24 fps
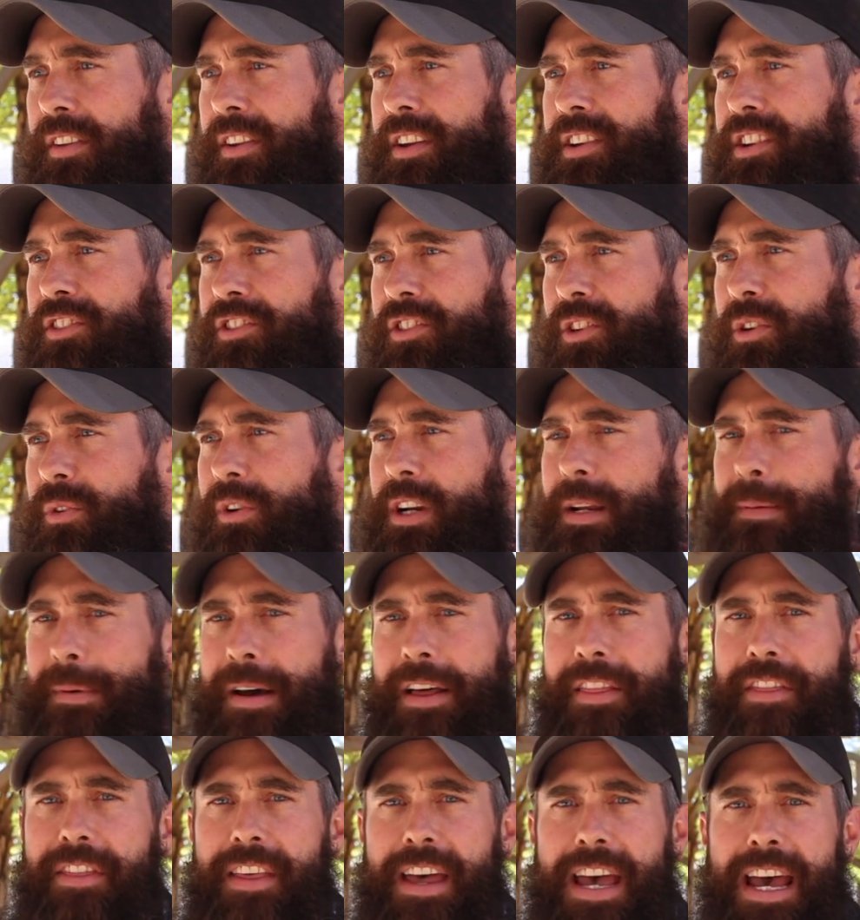they disagree
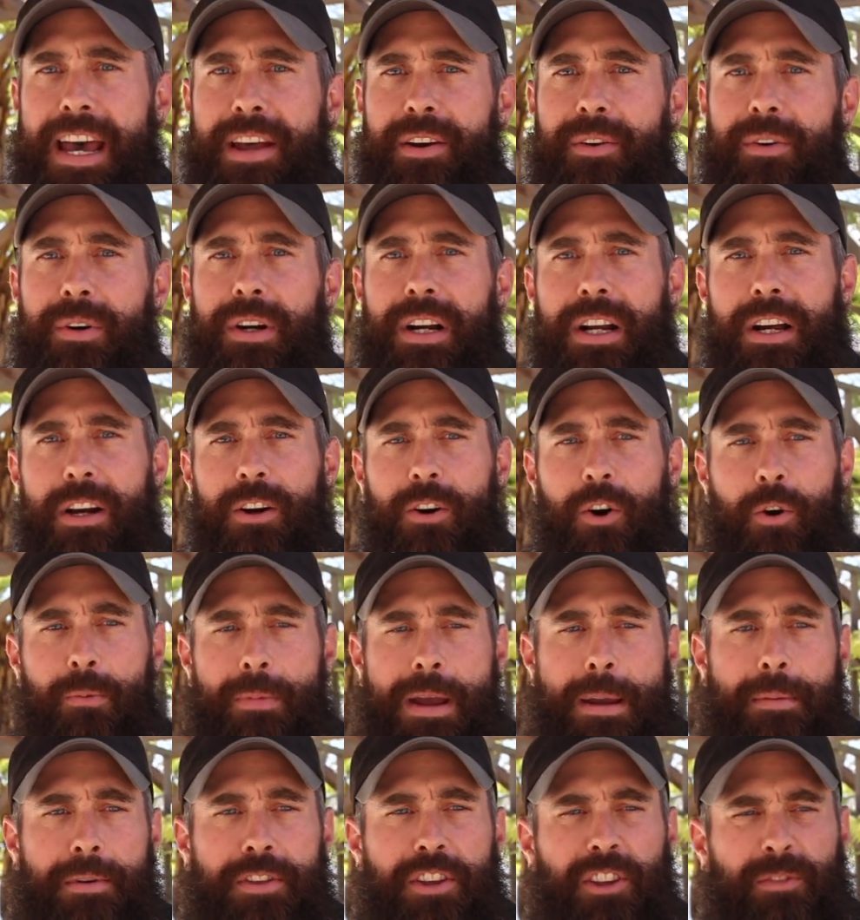about that, or
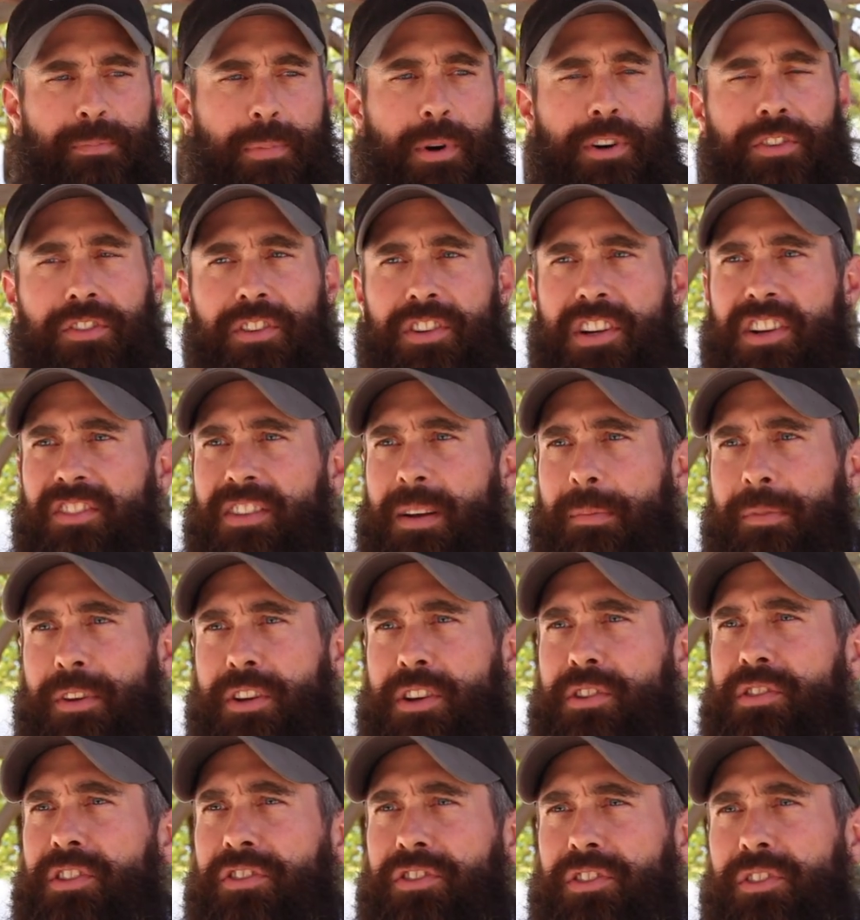maybe this person did something
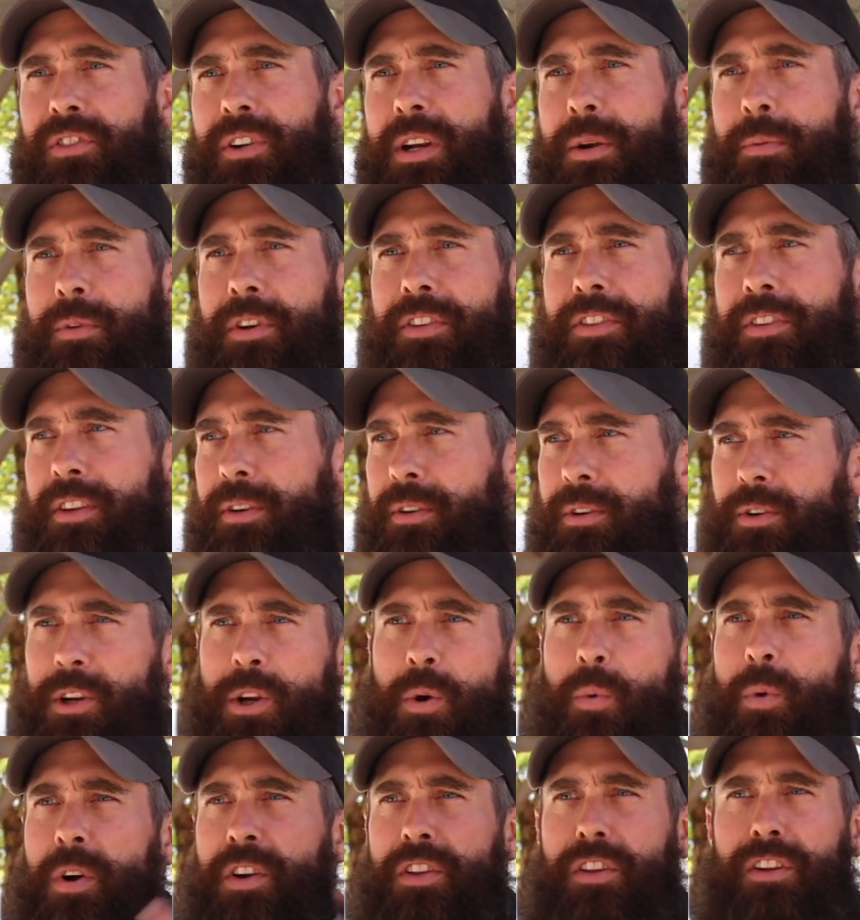you disagree with, you know,
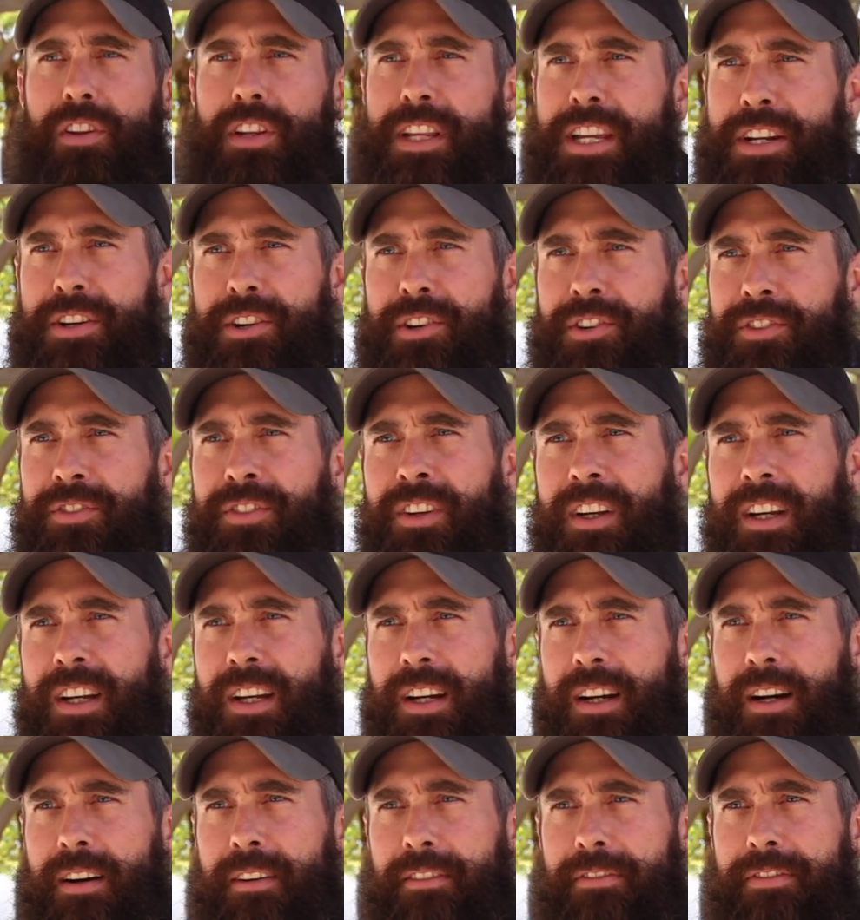one of the leaders
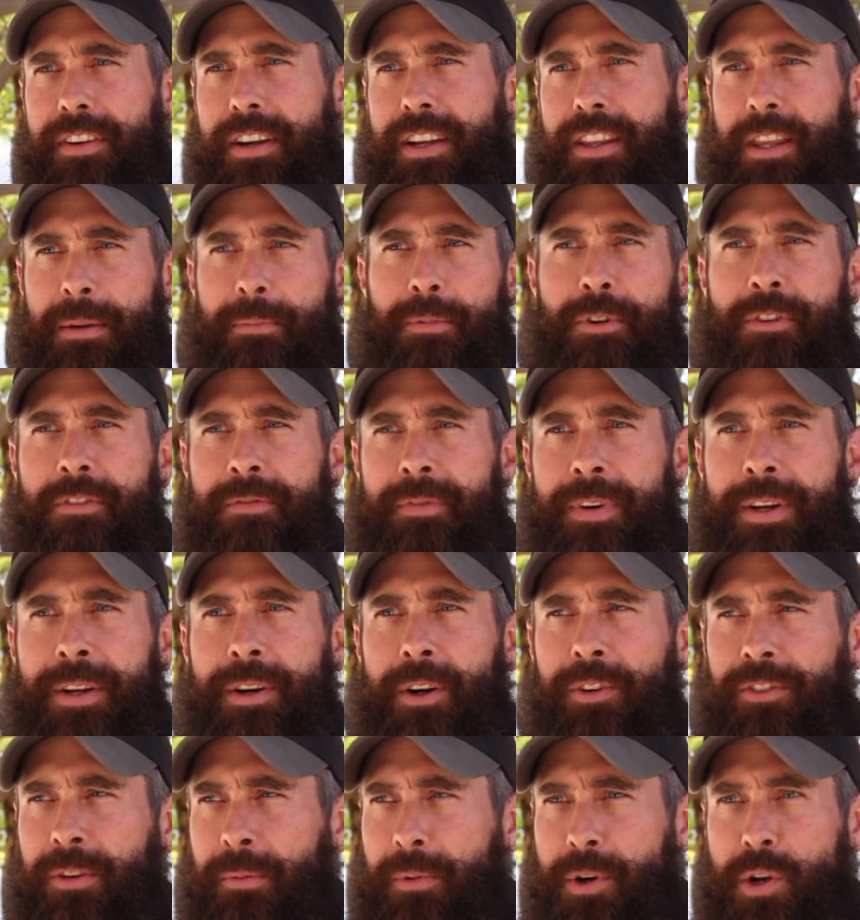in the movement, or
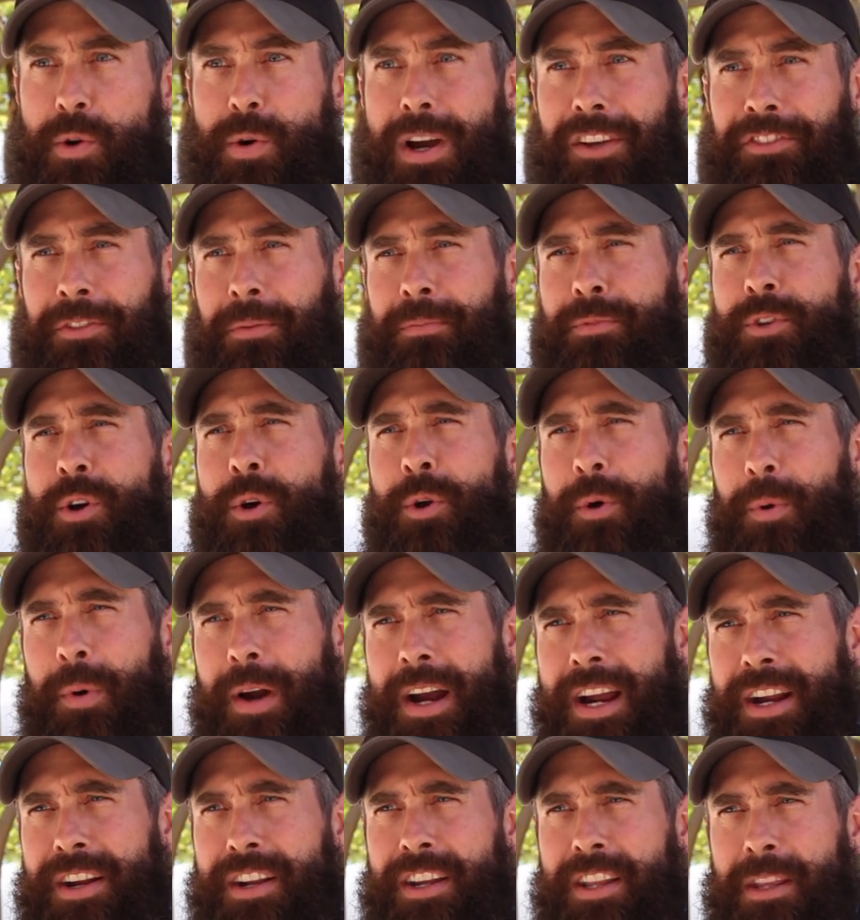somebody who has some
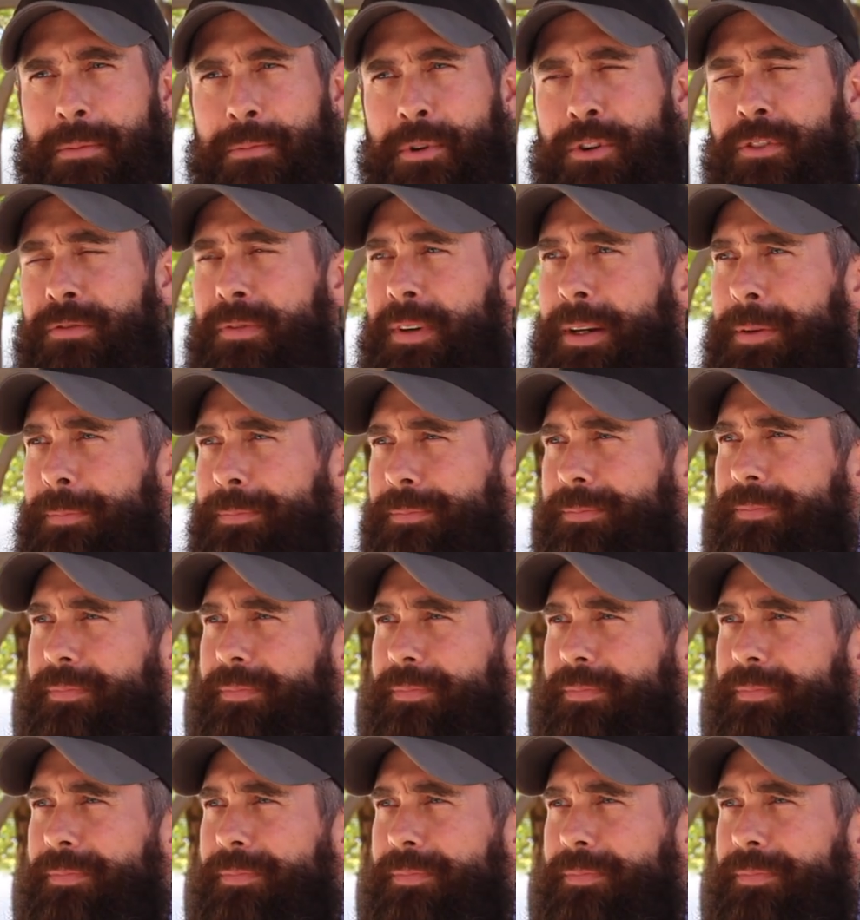notoriety in the movement.